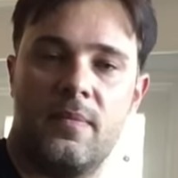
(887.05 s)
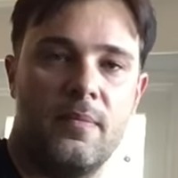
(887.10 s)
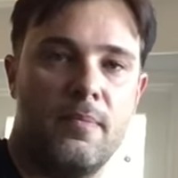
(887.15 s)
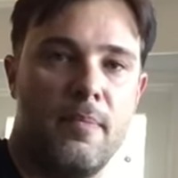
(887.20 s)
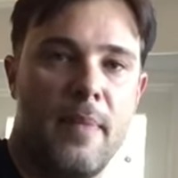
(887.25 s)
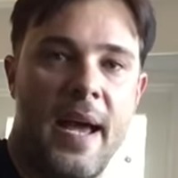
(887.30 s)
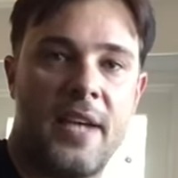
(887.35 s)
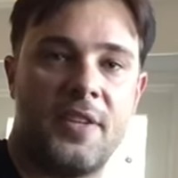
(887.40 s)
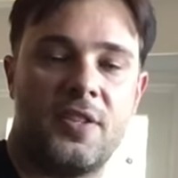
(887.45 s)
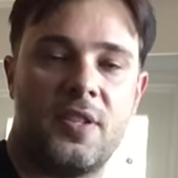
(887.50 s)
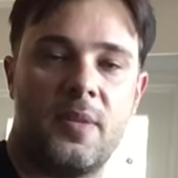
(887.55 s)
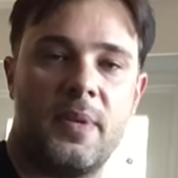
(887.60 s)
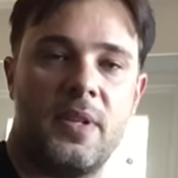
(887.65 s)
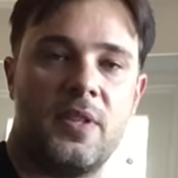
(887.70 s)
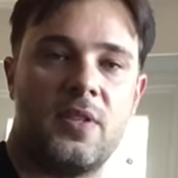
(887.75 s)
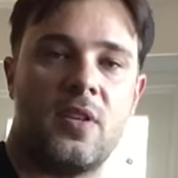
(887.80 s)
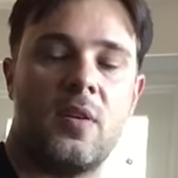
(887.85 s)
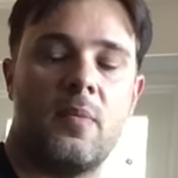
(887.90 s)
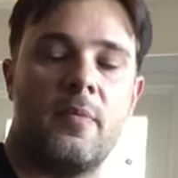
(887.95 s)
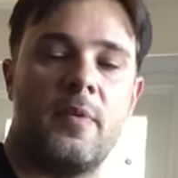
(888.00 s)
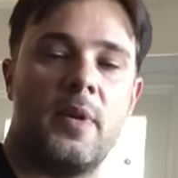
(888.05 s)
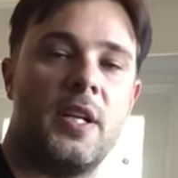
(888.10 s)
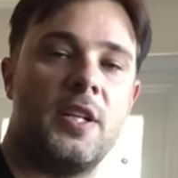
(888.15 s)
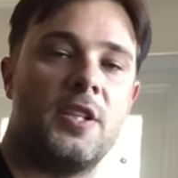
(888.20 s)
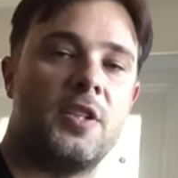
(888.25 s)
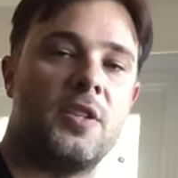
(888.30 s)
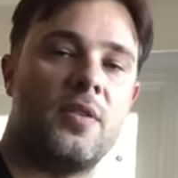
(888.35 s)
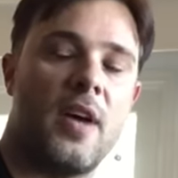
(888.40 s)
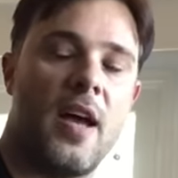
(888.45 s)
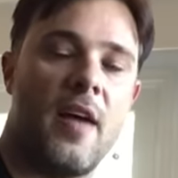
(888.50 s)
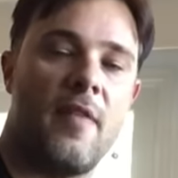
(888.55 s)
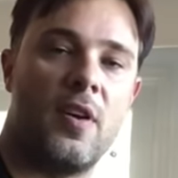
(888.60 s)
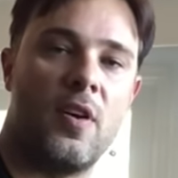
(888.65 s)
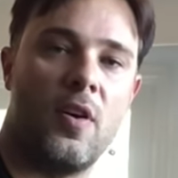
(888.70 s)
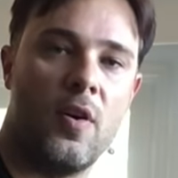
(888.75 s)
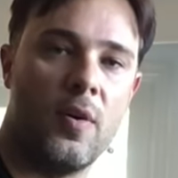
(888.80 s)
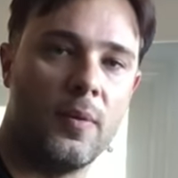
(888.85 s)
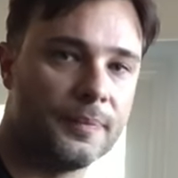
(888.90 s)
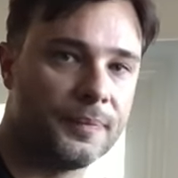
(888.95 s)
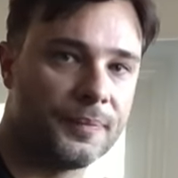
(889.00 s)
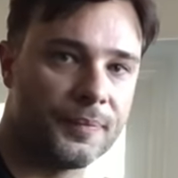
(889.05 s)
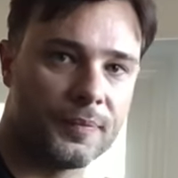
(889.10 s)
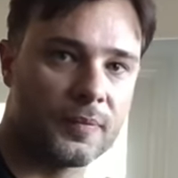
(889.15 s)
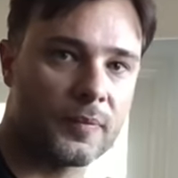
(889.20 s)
masterpiece combination to have at home.